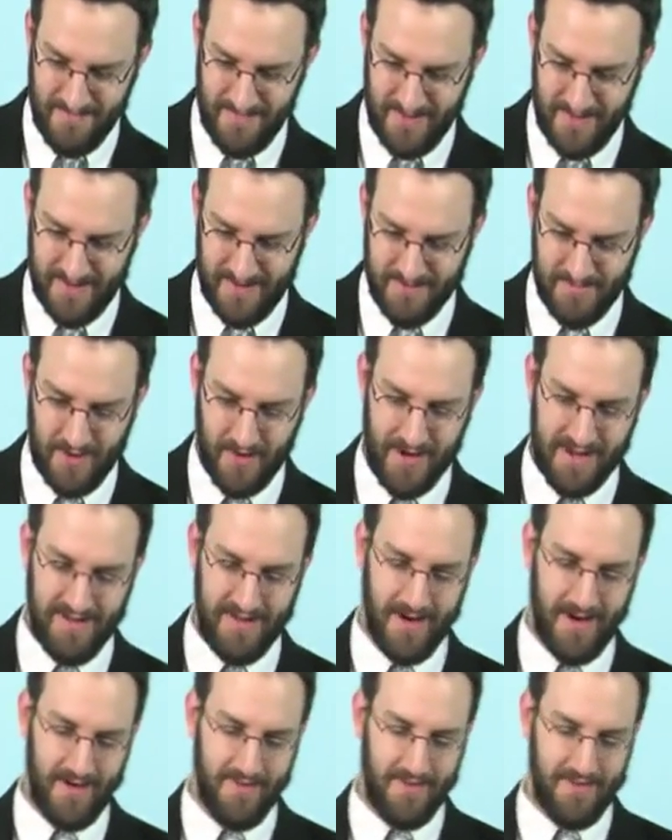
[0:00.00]
see some
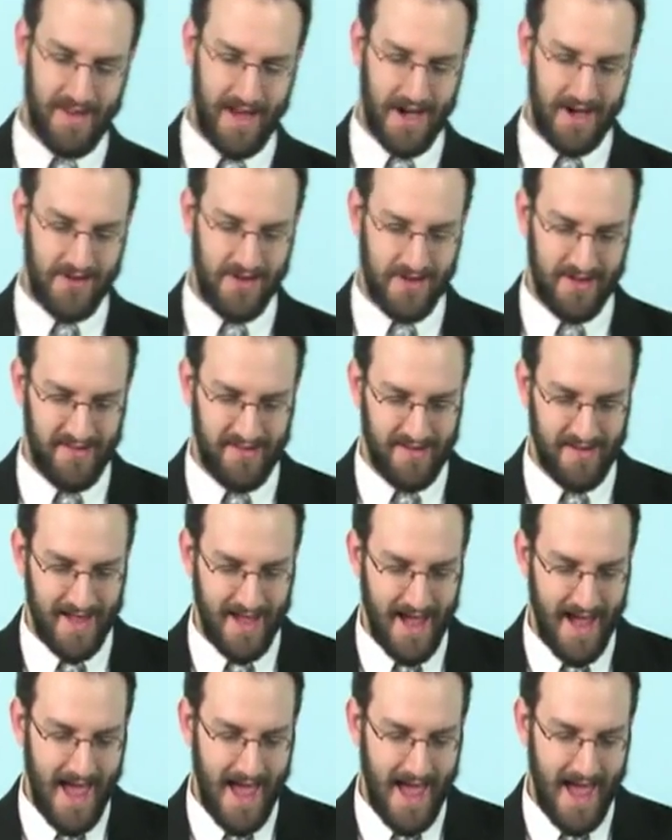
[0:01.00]
crazy office actions.